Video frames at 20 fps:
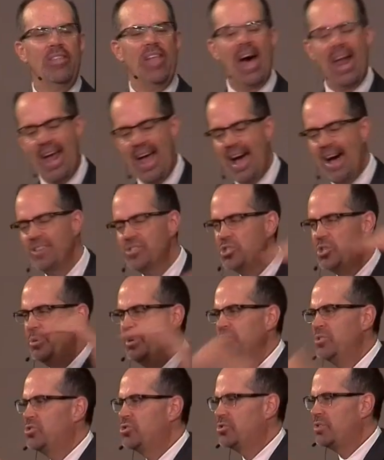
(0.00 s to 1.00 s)
That has
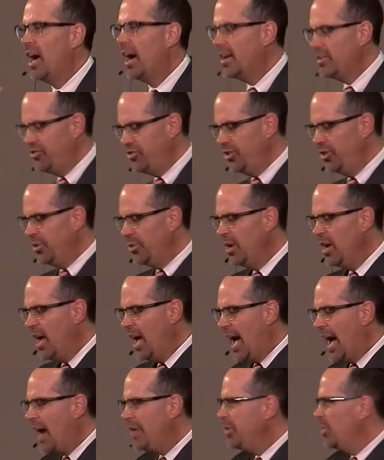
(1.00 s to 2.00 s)
to instruct you
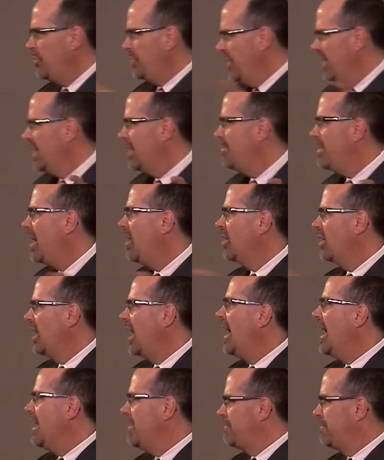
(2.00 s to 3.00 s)
how you think about
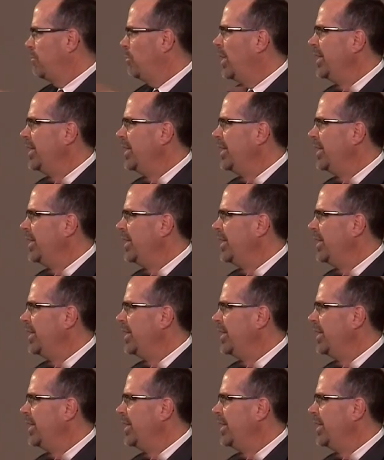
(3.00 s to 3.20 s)
life,